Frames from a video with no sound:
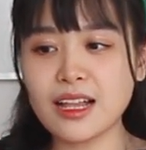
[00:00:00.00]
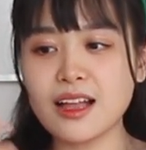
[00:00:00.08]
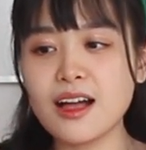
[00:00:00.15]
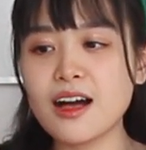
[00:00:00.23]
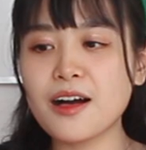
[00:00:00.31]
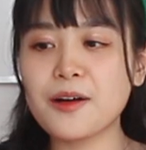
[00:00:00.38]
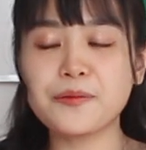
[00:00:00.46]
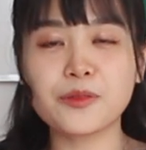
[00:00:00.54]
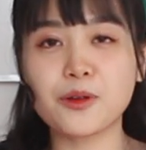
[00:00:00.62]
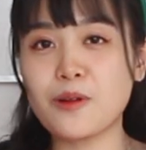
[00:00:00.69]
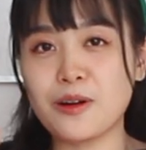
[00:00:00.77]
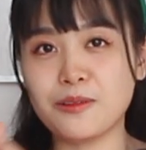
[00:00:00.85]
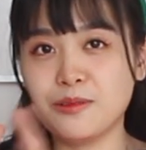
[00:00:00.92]

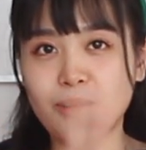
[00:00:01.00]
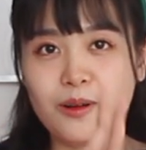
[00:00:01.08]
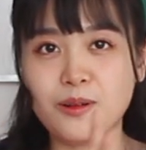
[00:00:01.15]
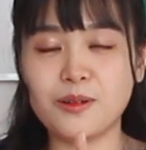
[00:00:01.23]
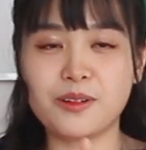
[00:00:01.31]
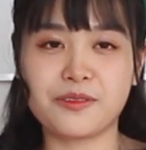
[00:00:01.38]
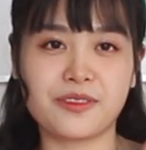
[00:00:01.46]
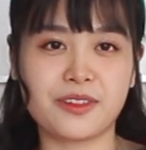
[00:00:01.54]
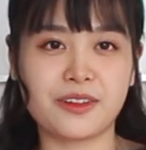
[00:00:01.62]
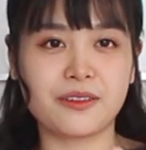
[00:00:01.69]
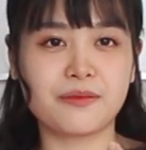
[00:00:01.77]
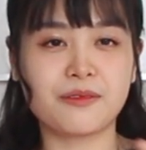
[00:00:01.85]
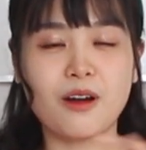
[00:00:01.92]
well, all of
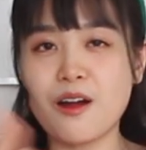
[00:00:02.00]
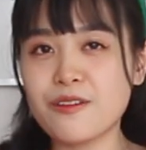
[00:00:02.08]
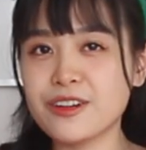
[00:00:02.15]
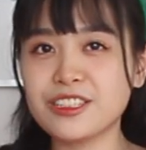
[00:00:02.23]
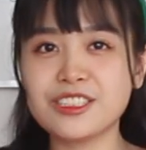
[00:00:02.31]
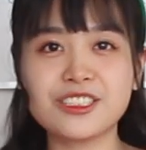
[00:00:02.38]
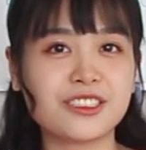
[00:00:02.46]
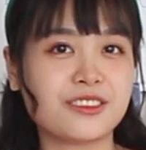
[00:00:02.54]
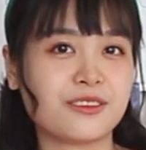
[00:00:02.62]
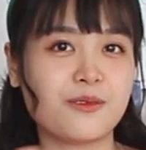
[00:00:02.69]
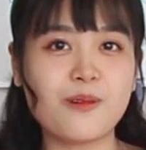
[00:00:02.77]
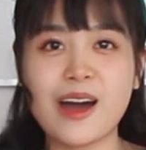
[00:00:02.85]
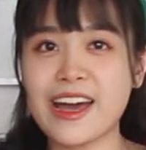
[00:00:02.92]
the orange,
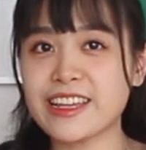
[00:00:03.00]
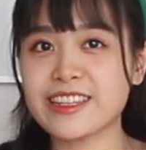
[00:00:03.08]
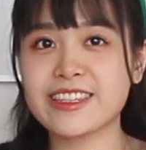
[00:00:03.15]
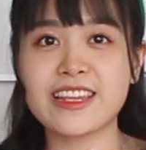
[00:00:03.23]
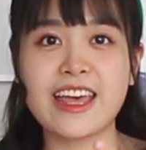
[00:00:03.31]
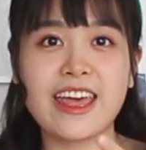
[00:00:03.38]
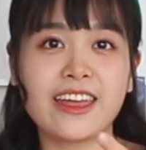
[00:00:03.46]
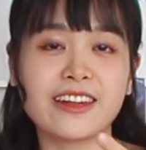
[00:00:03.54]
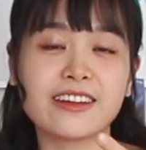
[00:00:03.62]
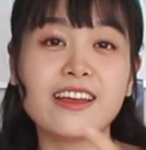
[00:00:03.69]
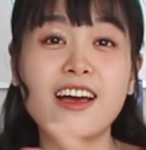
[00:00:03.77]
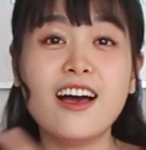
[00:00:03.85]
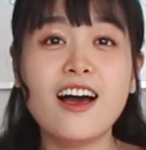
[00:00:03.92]
white, and
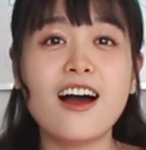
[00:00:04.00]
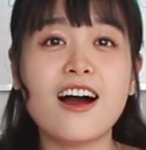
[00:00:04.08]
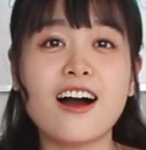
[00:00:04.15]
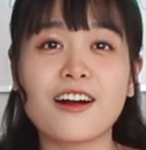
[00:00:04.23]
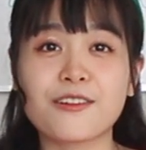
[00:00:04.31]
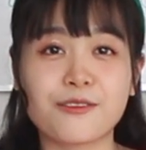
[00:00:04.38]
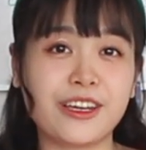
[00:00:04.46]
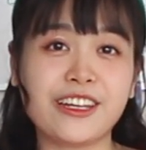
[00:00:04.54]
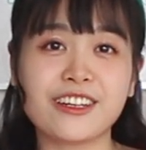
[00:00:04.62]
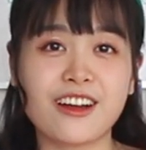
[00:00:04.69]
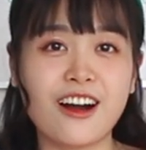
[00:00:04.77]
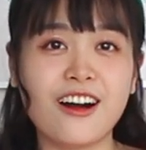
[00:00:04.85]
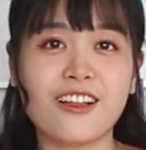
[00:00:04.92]

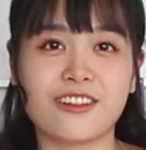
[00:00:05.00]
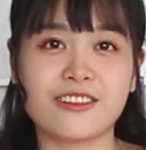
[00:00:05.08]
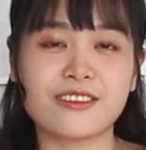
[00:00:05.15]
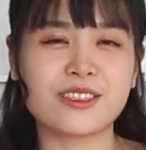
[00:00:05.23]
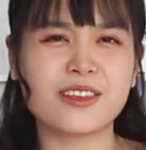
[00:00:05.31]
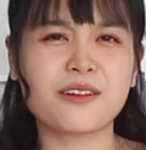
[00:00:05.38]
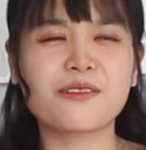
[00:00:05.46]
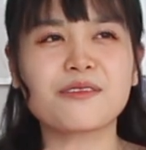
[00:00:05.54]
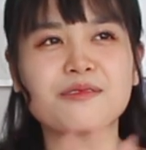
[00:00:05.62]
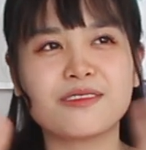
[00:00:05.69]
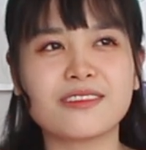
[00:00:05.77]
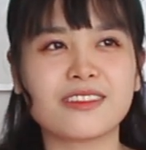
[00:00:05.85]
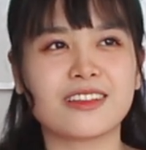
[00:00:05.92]
green color. So
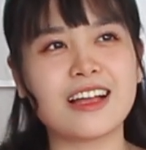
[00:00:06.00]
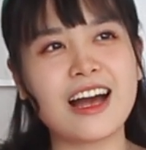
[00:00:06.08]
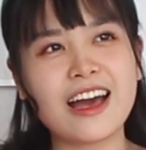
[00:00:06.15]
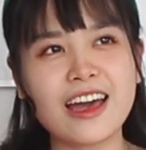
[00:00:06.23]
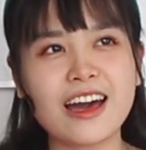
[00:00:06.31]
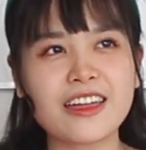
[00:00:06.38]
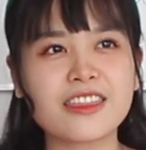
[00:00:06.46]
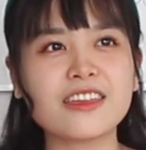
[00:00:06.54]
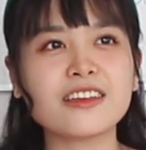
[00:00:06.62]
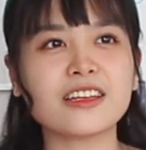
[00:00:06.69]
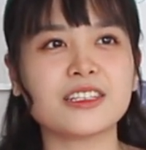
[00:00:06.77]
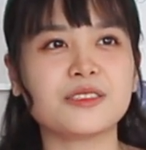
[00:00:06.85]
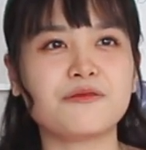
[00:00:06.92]
I
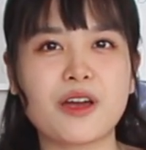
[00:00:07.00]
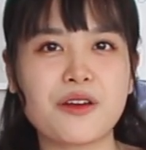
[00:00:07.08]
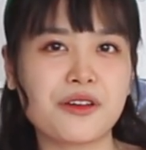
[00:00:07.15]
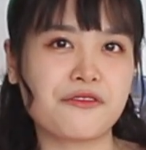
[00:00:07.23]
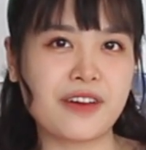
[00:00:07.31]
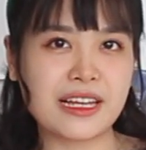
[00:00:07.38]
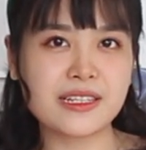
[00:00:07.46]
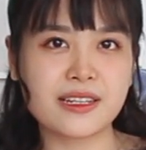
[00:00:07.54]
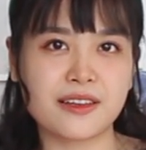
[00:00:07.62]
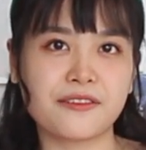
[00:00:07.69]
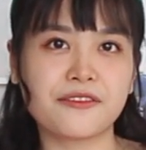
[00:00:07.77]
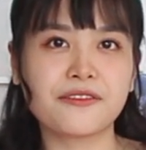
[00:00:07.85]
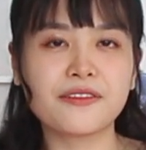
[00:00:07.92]
think it's very
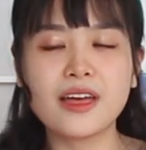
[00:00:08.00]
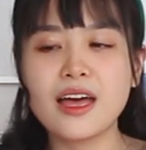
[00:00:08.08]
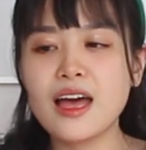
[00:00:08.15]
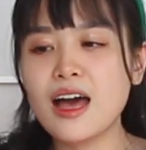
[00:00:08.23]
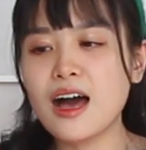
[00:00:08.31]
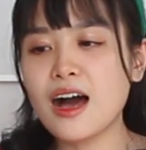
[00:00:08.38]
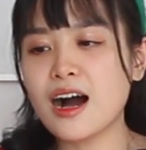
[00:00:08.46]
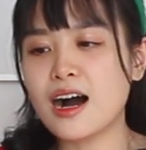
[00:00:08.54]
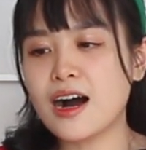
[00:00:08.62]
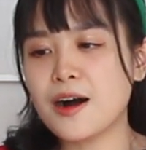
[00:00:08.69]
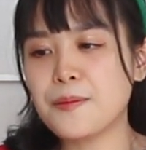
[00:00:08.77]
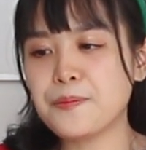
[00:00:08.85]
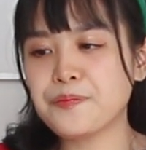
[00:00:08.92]
festive.
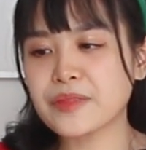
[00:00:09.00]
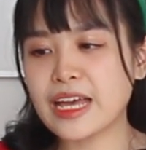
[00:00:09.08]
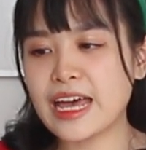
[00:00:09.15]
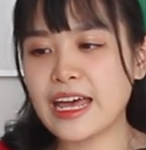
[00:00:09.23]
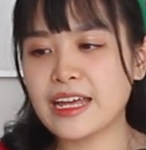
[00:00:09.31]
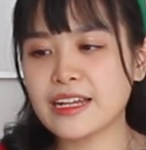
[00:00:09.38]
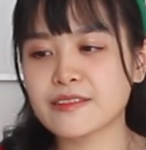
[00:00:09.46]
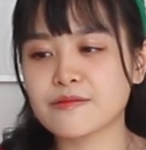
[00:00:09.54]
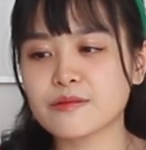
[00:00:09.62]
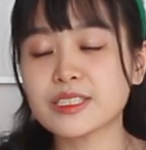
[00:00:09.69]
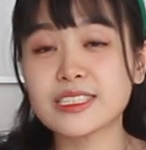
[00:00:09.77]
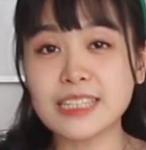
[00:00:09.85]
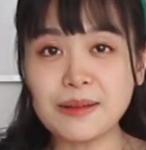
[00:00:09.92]
And
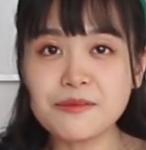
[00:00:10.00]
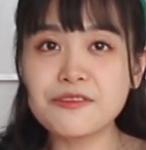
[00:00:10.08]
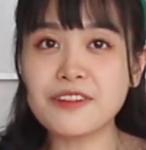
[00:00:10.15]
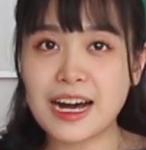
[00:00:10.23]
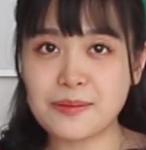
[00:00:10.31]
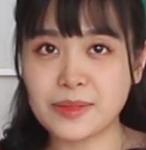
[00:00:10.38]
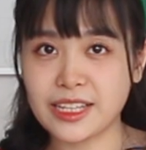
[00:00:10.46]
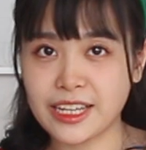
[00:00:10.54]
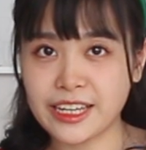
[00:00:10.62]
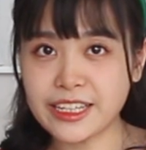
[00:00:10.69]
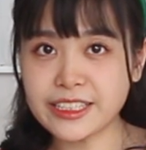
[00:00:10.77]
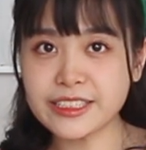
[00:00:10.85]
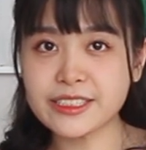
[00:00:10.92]
some
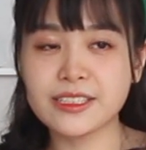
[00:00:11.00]
families